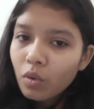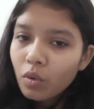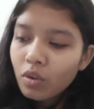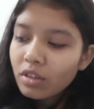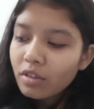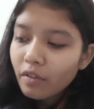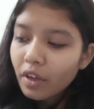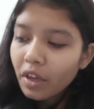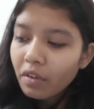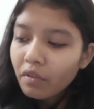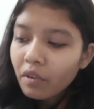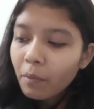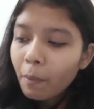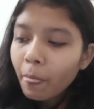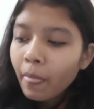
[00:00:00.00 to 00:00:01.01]
cold
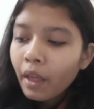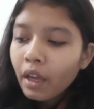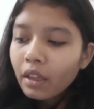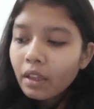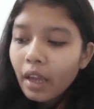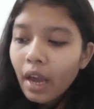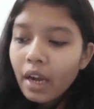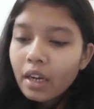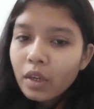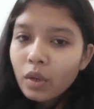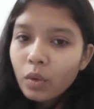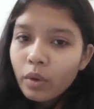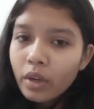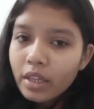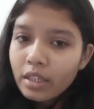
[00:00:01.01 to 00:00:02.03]
wave. They had
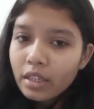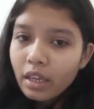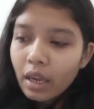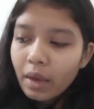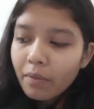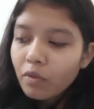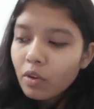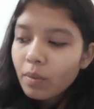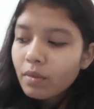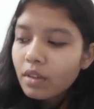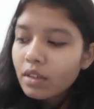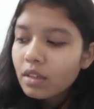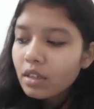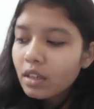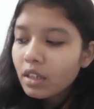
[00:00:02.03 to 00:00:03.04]
no escape from
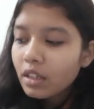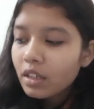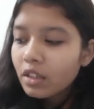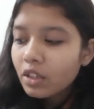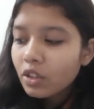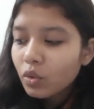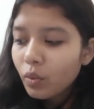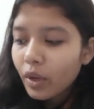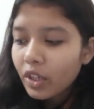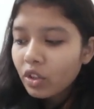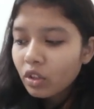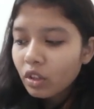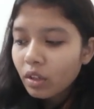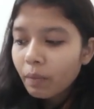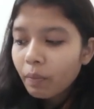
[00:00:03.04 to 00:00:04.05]
this serious
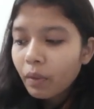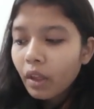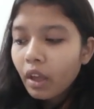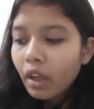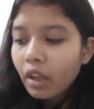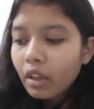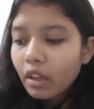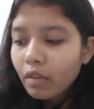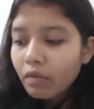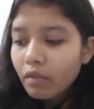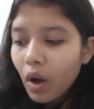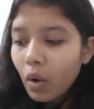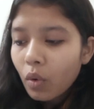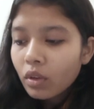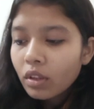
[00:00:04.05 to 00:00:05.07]
situation. They
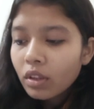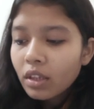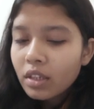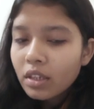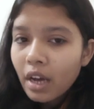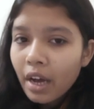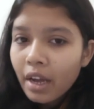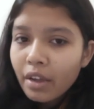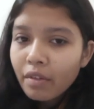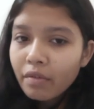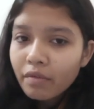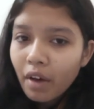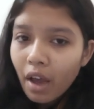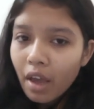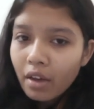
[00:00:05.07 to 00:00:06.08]
found the dying
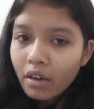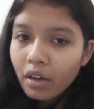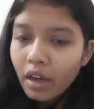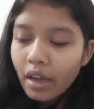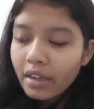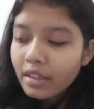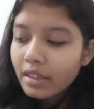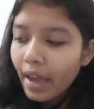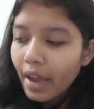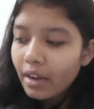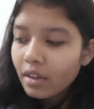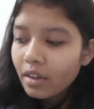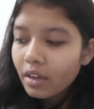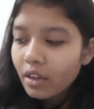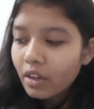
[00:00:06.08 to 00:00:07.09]
fire and
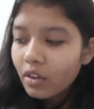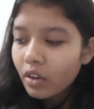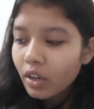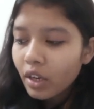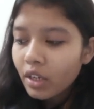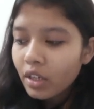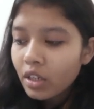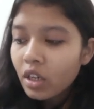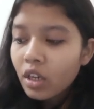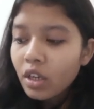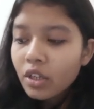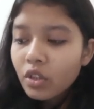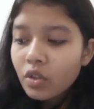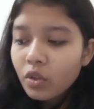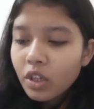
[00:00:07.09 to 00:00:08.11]
sat near it
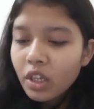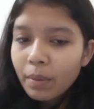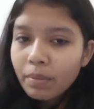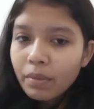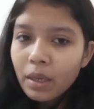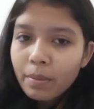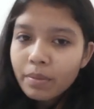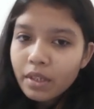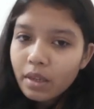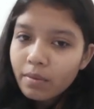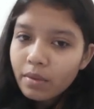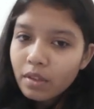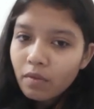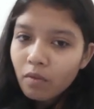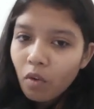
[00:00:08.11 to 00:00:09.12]
to keep
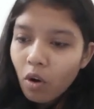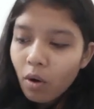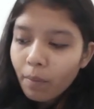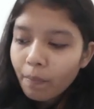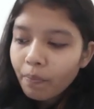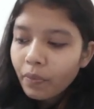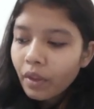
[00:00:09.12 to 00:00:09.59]
themselves warm.